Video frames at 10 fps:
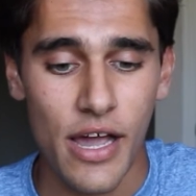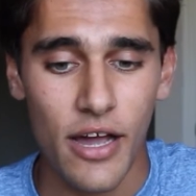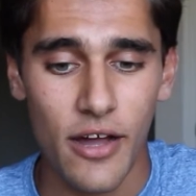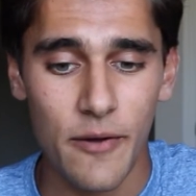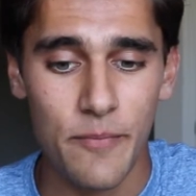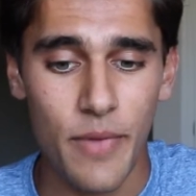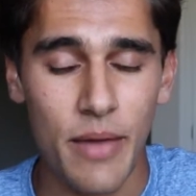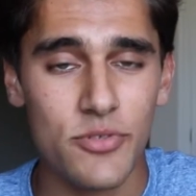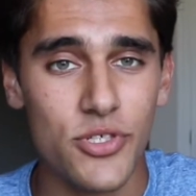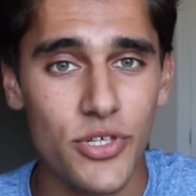
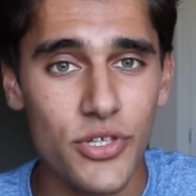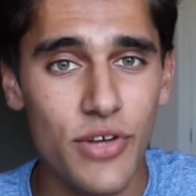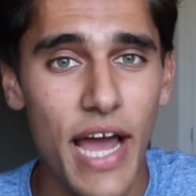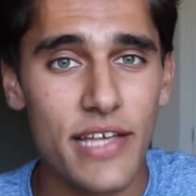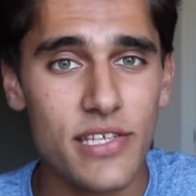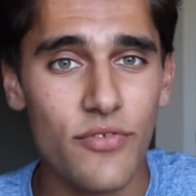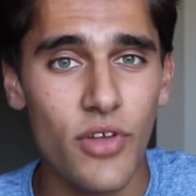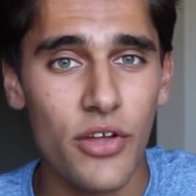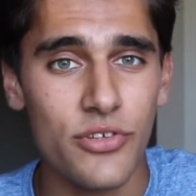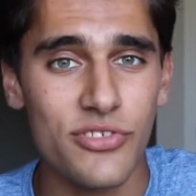I'm sure you guys have
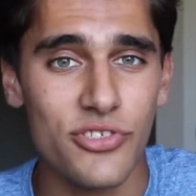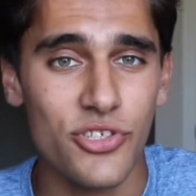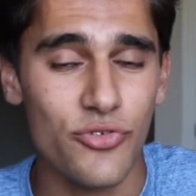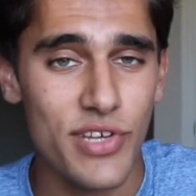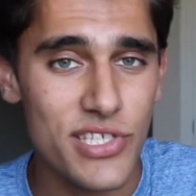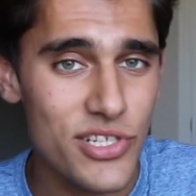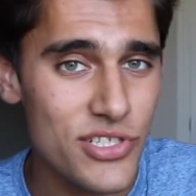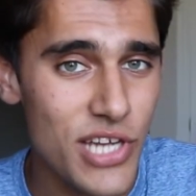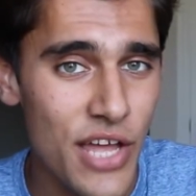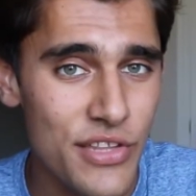done your
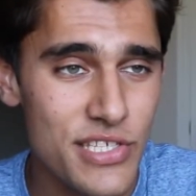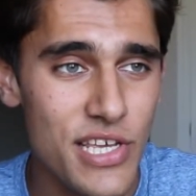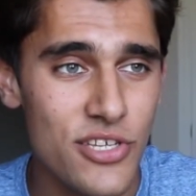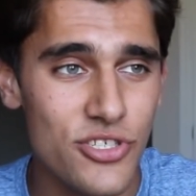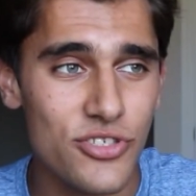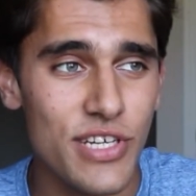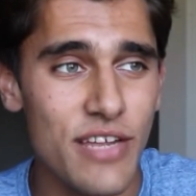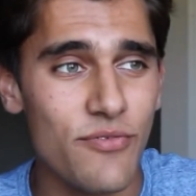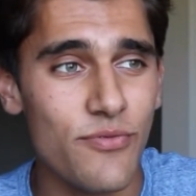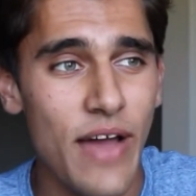research on this injury
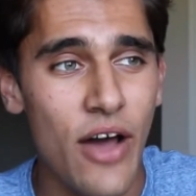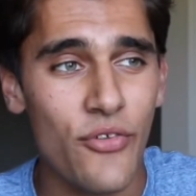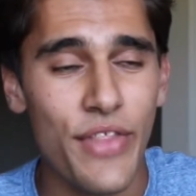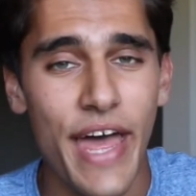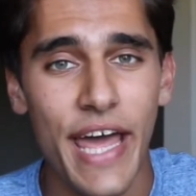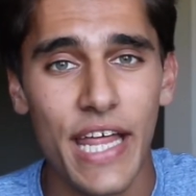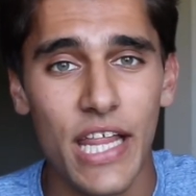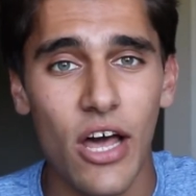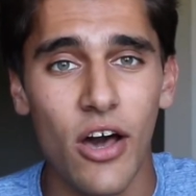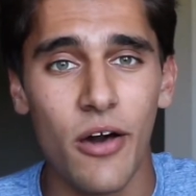and found that
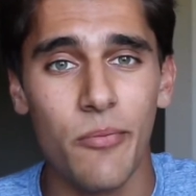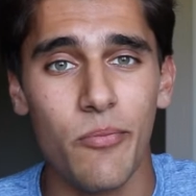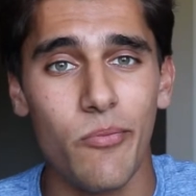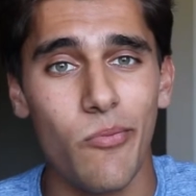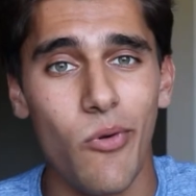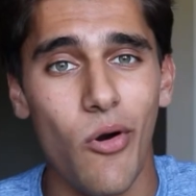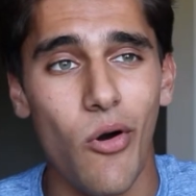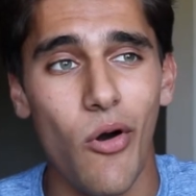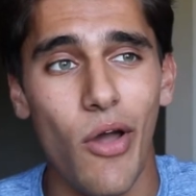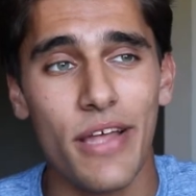
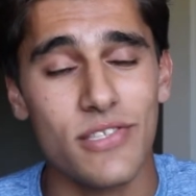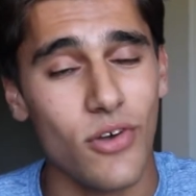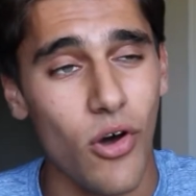it's